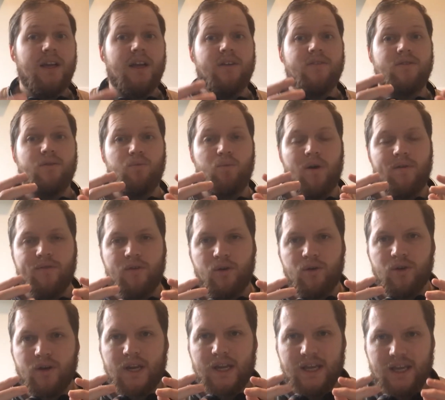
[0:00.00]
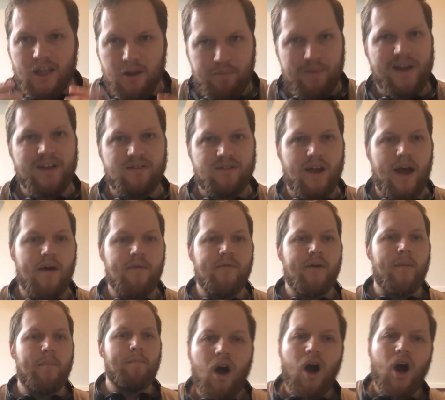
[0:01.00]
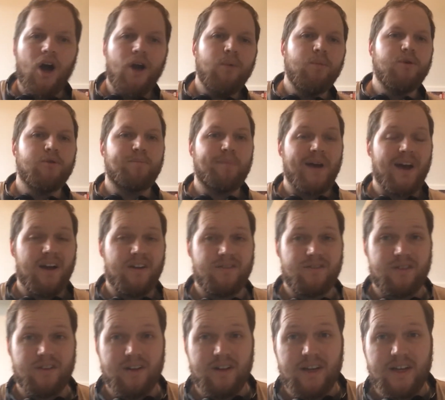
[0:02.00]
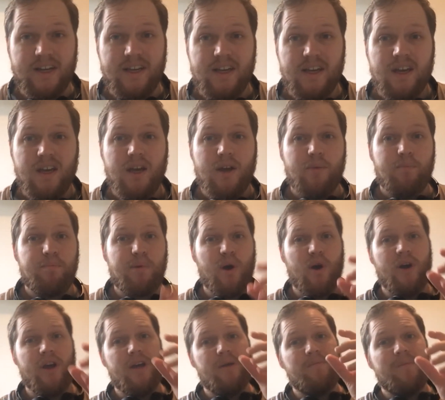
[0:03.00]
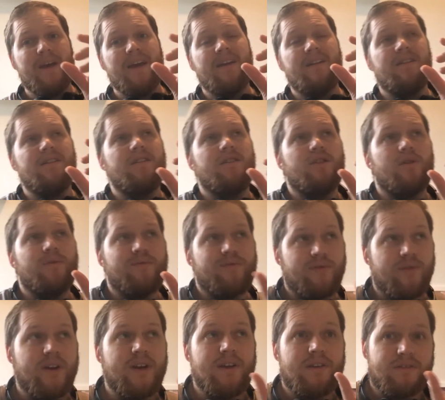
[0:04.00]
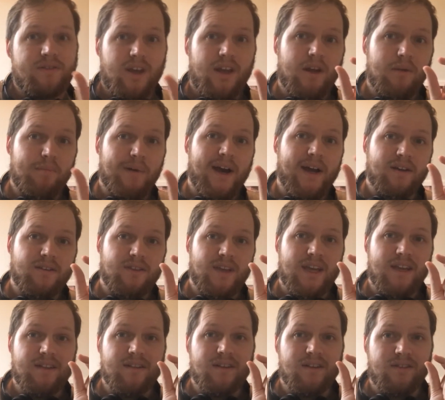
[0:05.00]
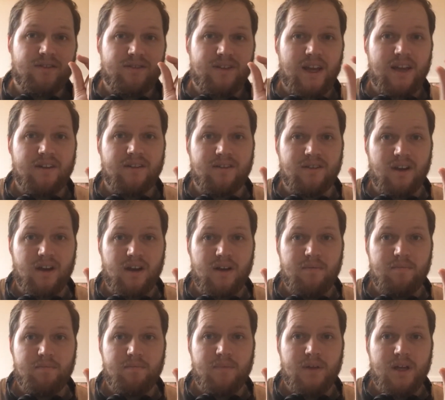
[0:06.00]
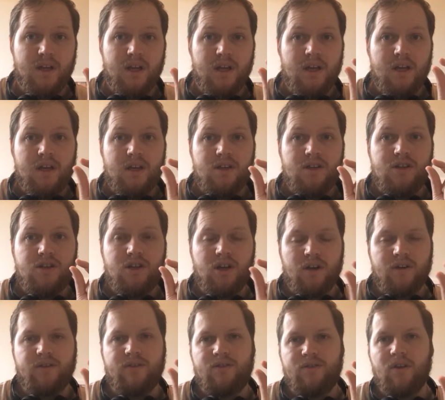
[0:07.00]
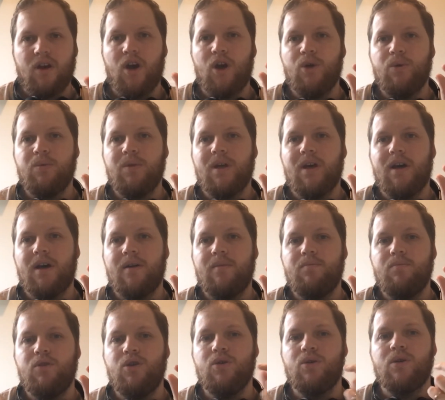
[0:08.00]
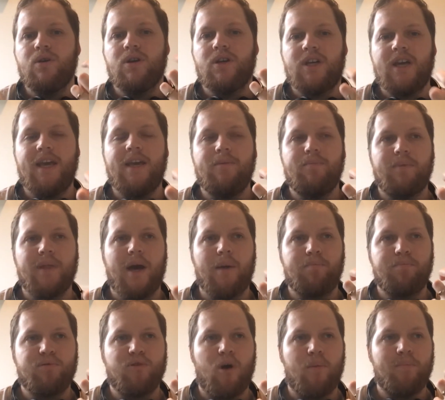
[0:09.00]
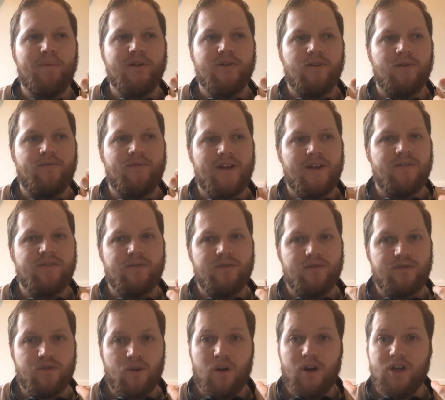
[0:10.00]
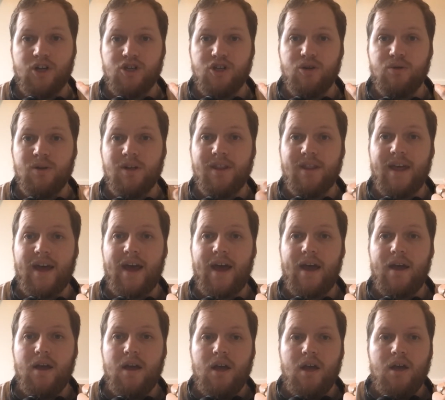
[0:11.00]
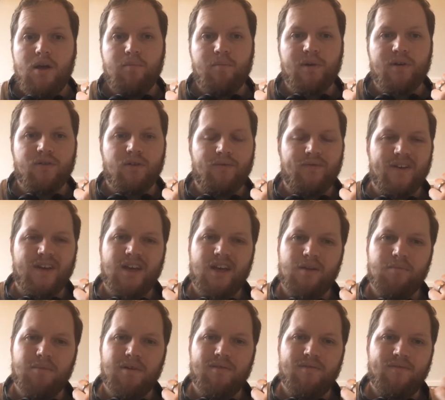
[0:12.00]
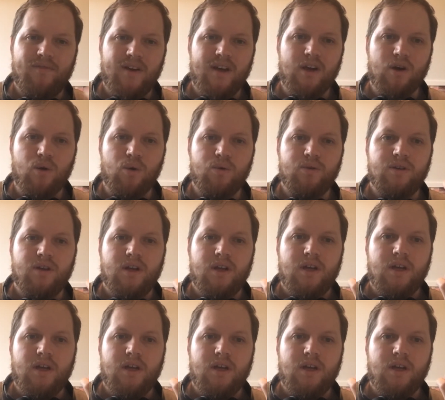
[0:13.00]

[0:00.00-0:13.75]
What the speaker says: as to whether or not you're going to get the best out of him. I would personally put him in the 3 centre-backs in the centre, just so that you can keep that proper defensive solid unit there, because I think in midfield